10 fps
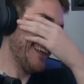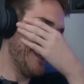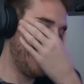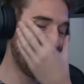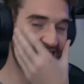
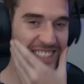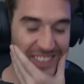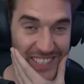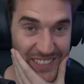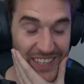he stood
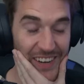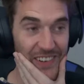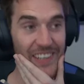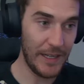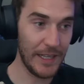his
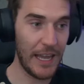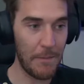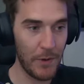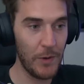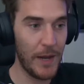ground. He
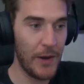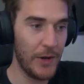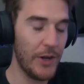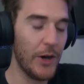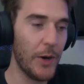let Boomhauer
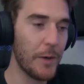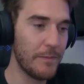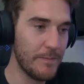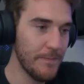know